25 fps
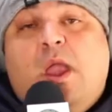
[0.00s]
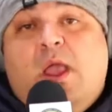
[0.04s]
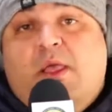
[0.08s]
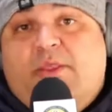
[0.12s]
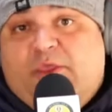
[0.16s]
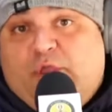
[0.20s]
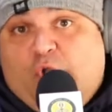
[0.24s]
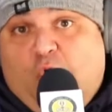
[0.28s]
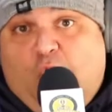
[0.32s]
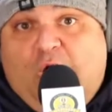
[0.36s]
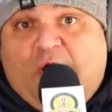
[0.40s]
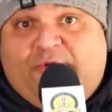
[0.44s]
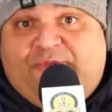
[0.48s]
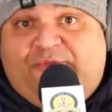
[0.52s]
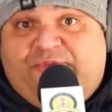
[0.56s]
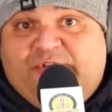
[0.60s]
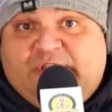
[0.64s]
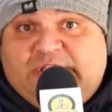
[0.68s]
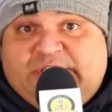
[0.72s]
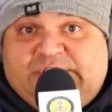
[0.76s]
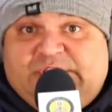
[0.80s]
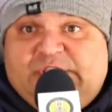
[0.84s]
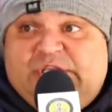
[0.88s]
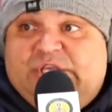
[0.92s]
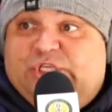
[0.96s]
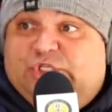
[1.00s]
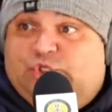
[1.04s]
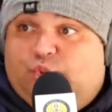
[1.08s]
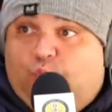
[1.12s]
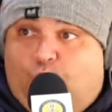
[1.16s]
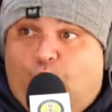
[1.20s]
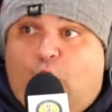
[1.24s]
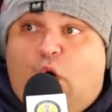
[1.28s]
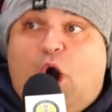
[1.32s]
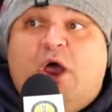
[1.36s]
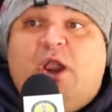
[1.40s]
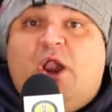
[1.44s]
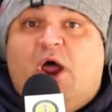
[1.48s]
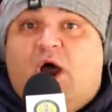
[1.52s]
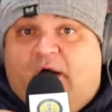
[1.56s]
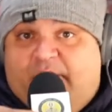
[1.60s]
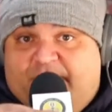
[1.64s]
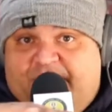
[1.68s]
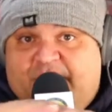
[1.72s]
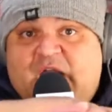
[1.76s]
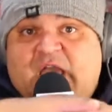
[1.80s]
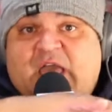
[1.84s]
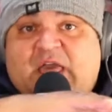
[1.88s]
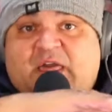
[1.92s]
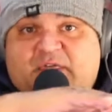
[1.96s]
And The Office is one
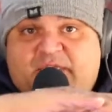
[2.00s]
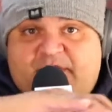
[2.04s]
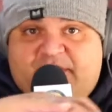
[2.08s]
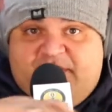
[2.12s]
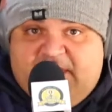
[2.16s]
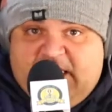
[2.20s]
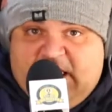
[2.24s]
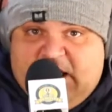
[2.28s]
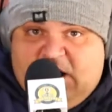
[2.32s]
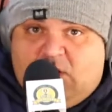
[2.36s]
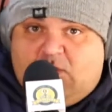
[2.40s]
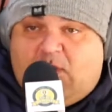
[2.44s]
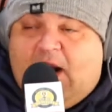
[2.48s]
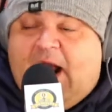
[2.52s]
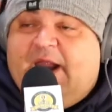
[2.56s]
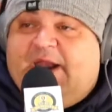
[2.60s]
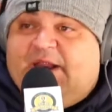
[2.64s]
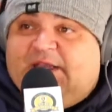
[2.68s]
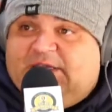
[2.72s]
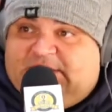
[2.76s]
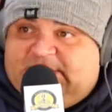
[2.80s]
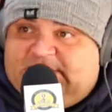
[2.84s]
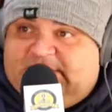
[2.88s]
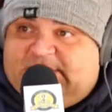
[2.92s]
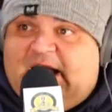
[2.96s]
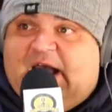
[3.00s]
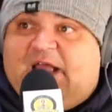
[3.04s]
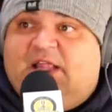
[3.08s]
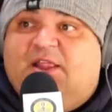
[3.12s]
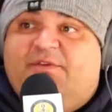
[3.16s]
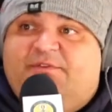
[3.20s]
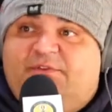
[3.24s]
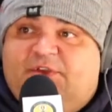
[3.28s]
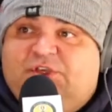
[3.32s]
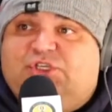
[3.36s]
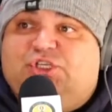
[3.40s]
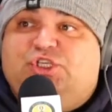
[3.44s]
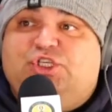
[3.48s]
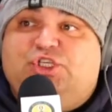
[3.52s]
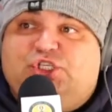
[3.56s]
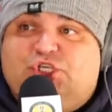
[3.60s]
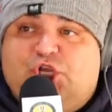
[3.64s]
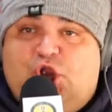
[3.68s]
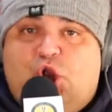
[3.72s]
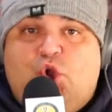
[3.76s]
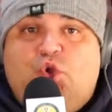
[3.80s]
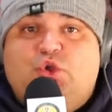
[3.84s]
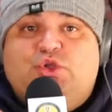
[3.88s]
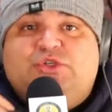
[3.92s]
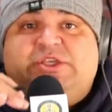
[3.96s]
of the greatest television
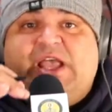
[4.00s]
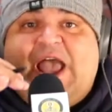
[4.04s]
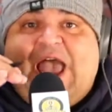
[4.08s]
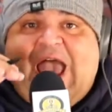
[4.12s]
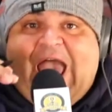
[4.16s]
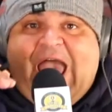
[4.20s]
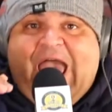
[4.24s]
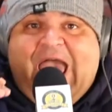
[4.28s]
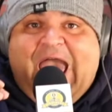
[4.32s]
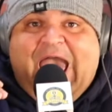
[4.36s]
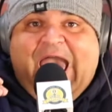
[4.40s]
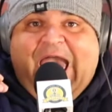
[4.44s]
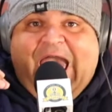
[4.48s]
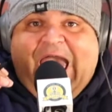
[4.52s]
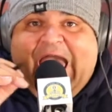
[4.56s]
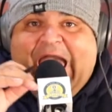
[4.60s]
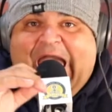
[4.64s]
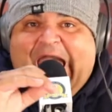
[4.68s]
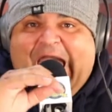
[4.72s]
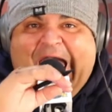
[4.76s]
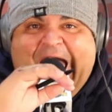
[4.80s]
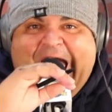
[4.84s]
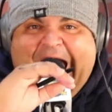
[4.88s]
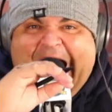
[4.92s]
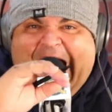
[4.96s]
shows ever.